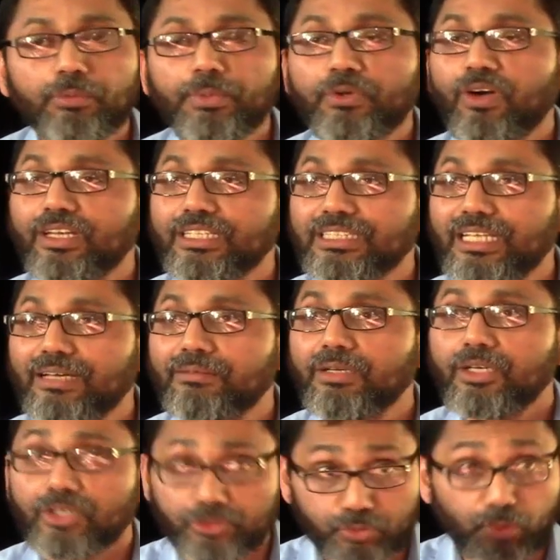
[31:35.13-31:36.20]
So we'll be calling
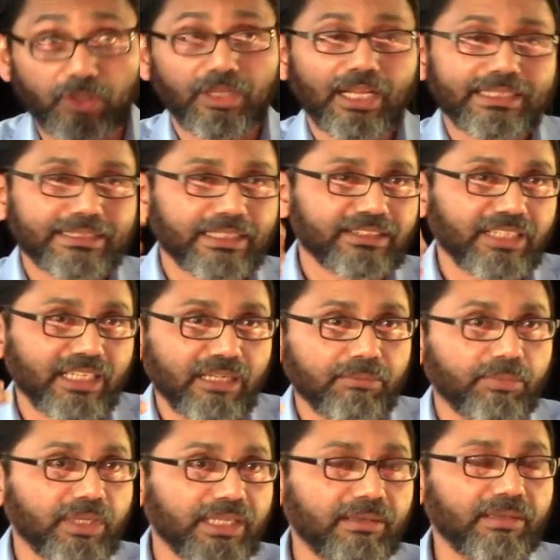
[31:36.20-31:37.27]
them, Rasulullah sallallahu
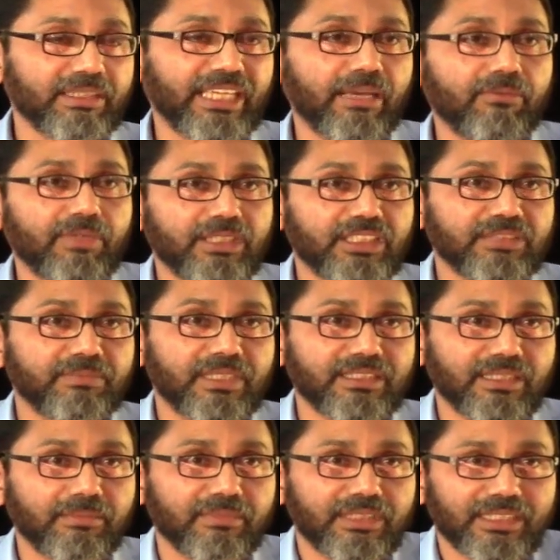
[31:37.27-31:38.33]
alaihi wasallam came with
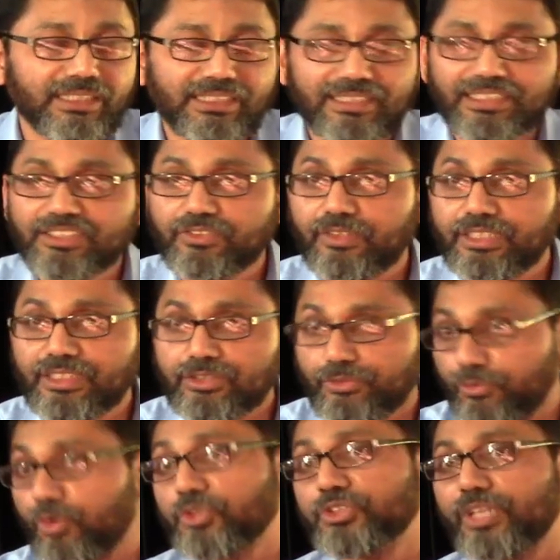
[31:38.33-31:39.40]
these
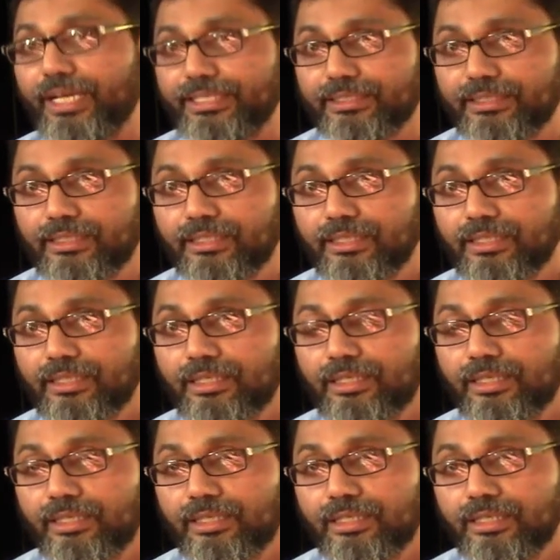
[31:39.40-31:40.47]
religions? Of course not.
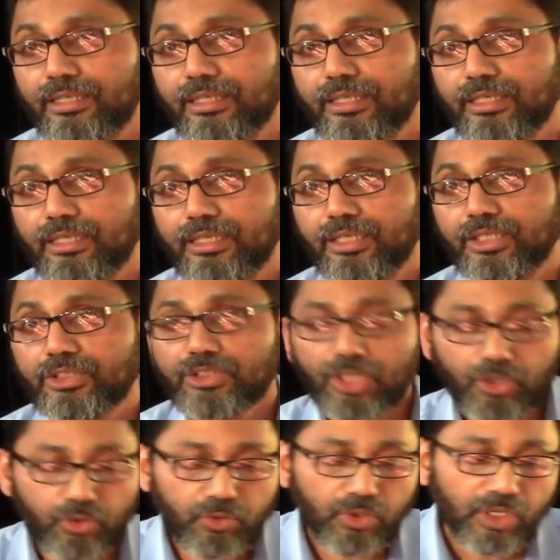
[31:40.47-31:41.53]

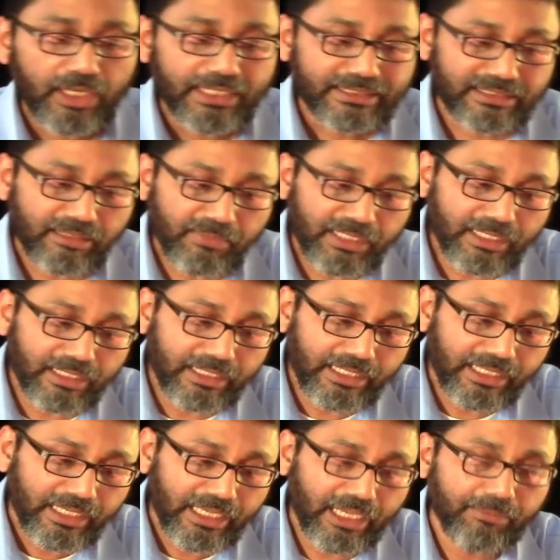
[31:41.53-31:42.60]
So
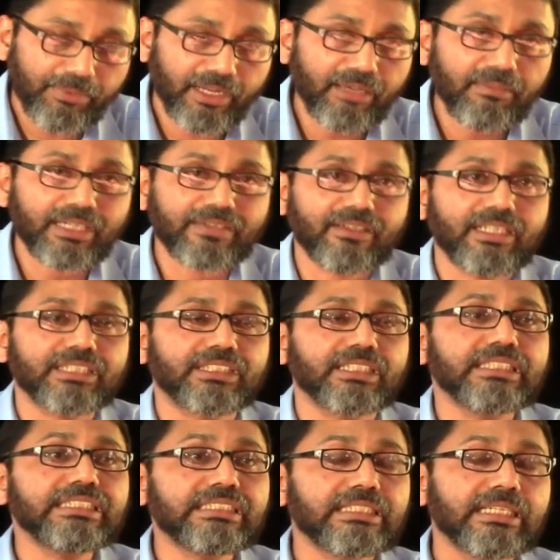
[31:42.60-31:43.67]
similarly, Abrahamic
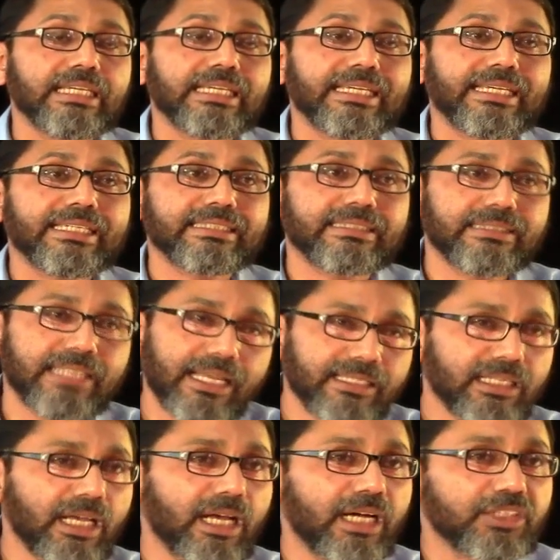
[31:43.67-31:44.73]
religions is
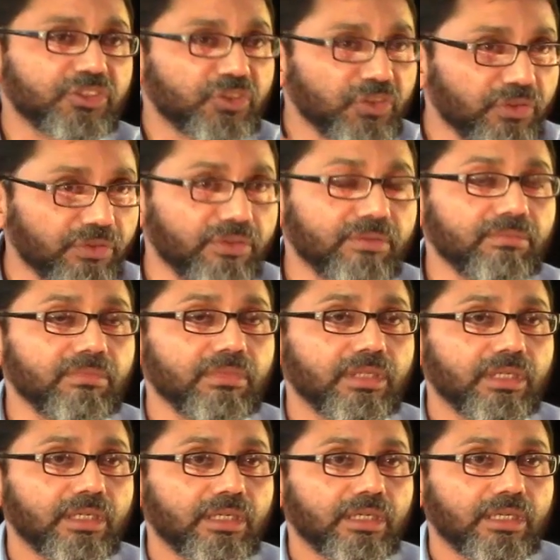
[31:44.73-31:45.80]
not a
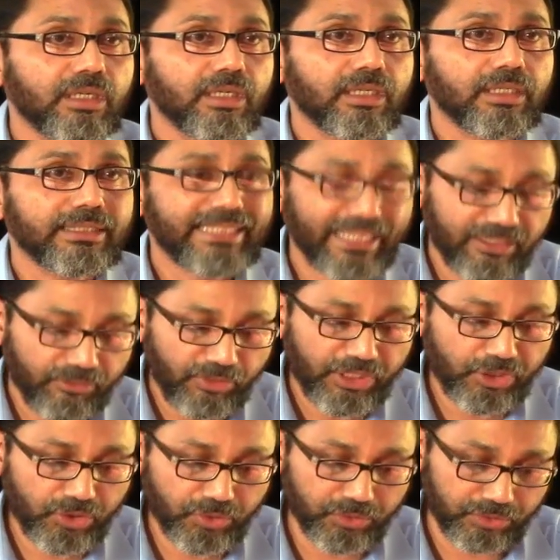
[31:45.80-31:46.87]
term
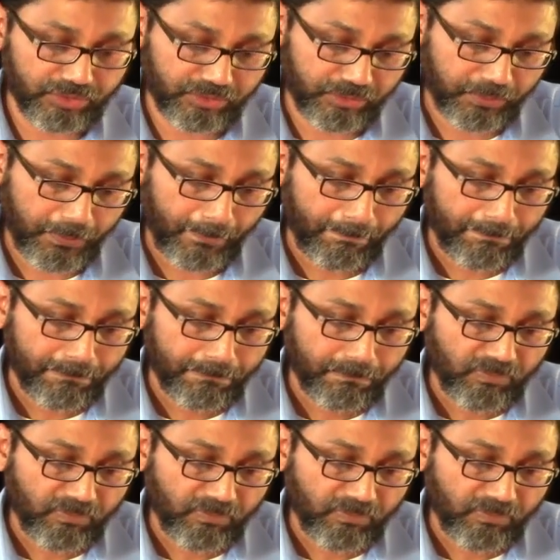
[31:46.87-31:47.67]
that we use.